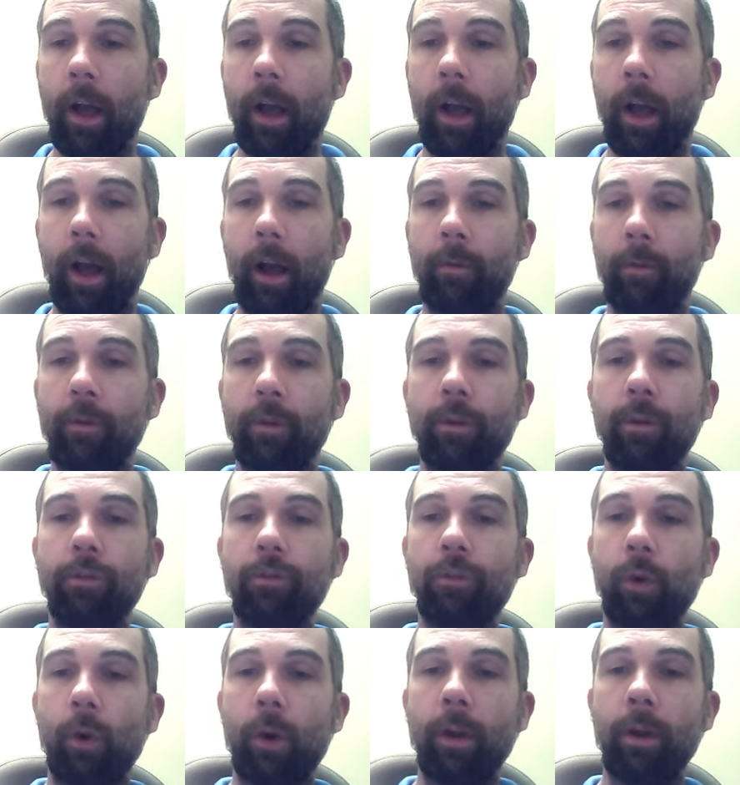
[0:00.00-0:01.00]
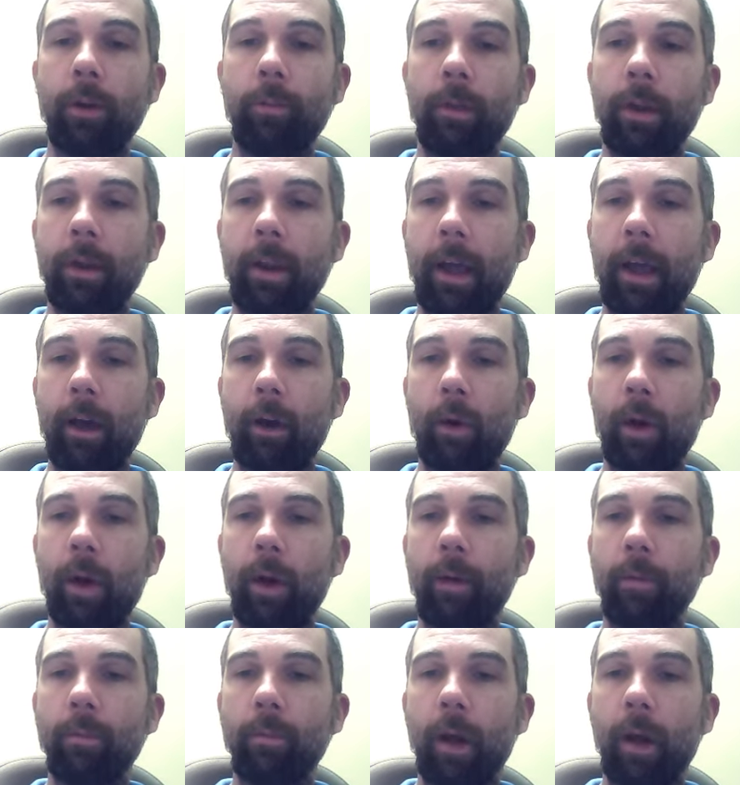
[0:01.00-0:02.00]
Uh, if you're just joining me now,
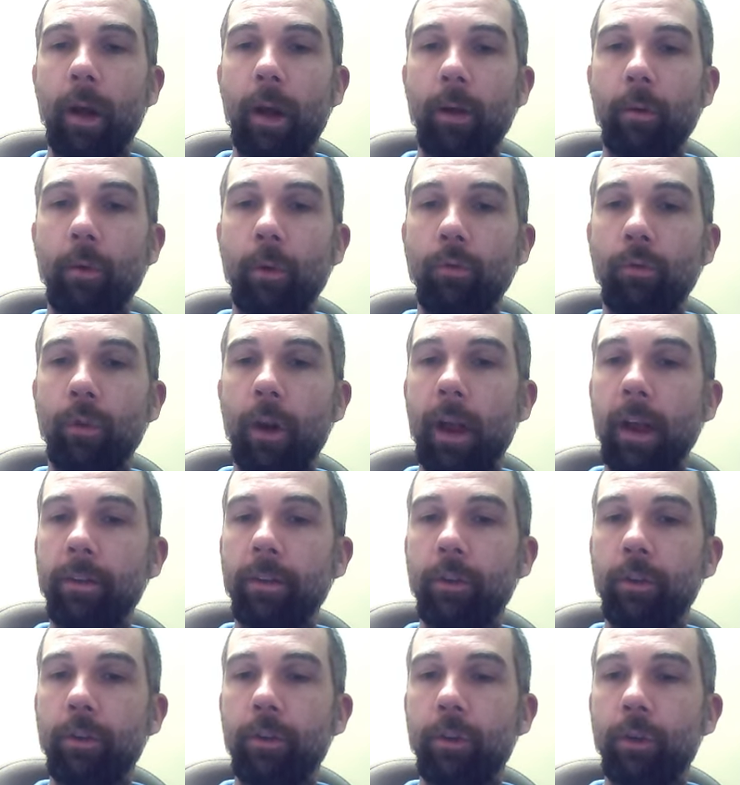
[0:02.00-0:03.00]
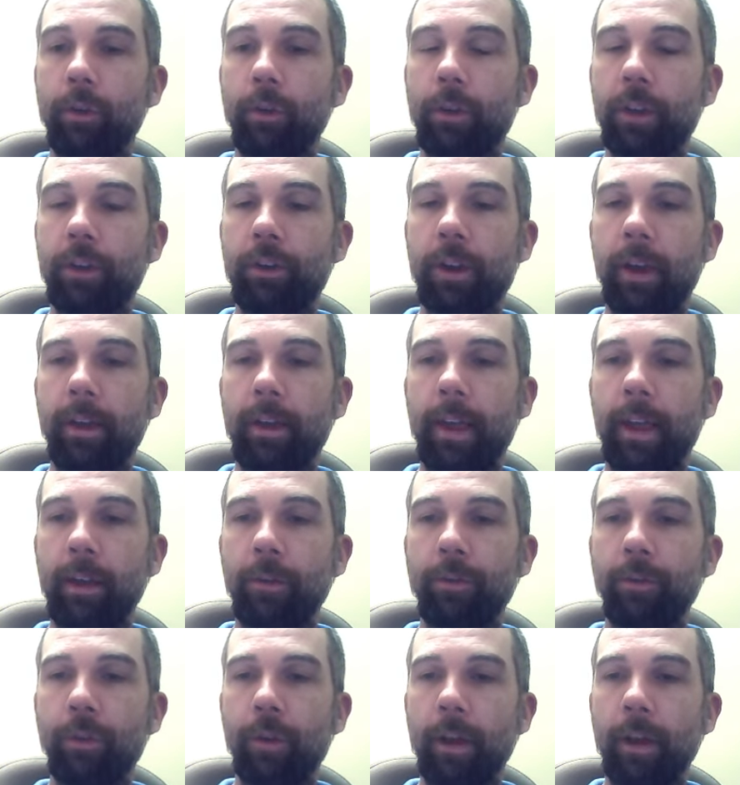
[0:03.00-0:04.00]
I'm uh, reacting to DJ
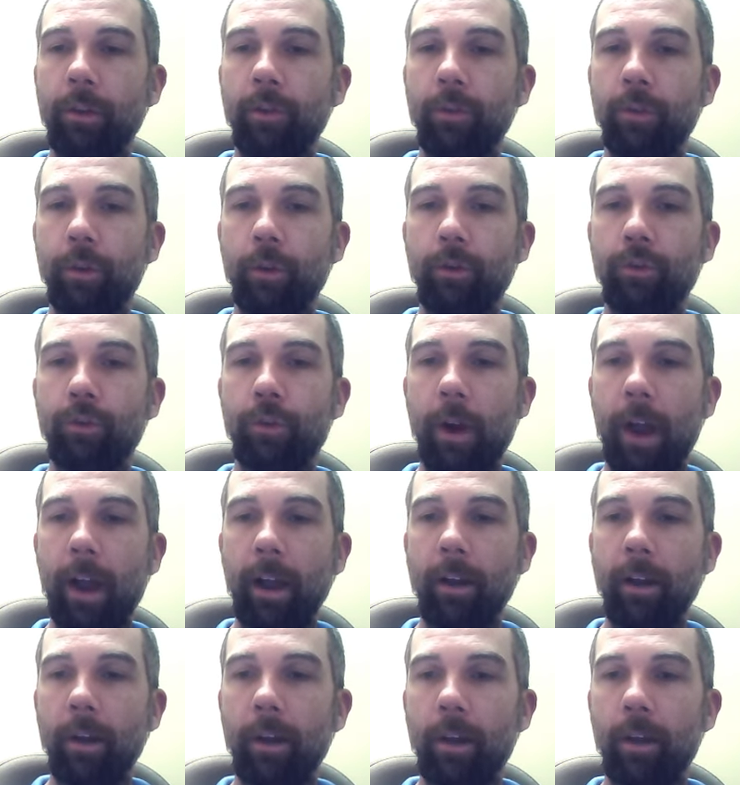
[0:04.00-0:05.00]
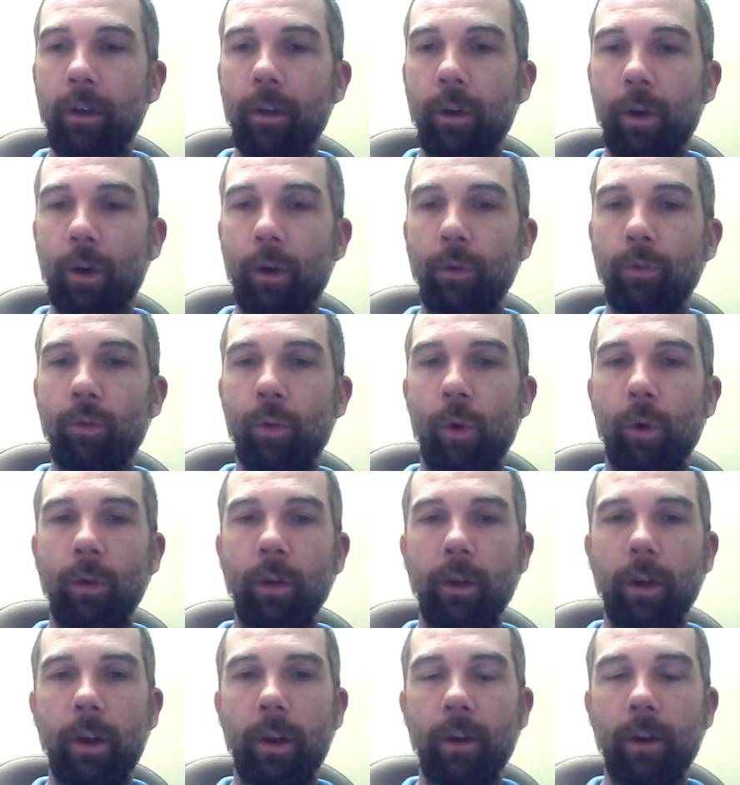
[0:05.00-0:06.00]
Kayslay's new track called
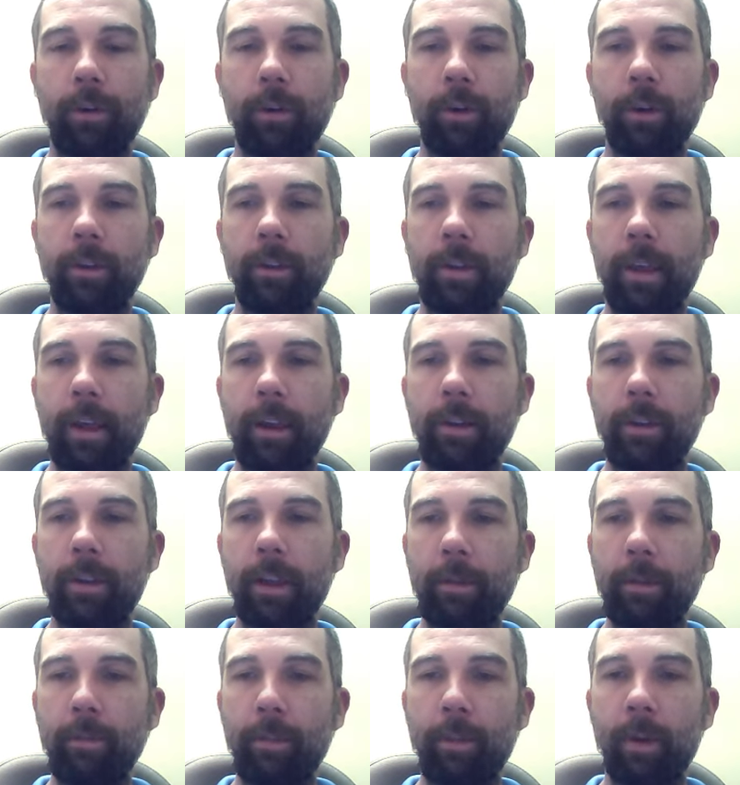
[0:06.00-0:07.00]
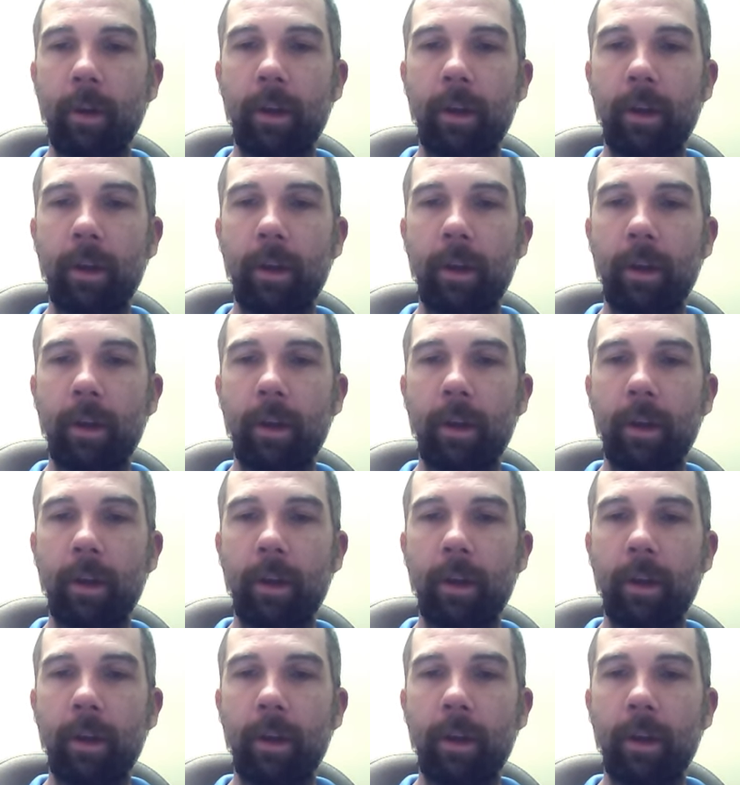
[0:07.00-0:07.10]
Rolling 110 Deep.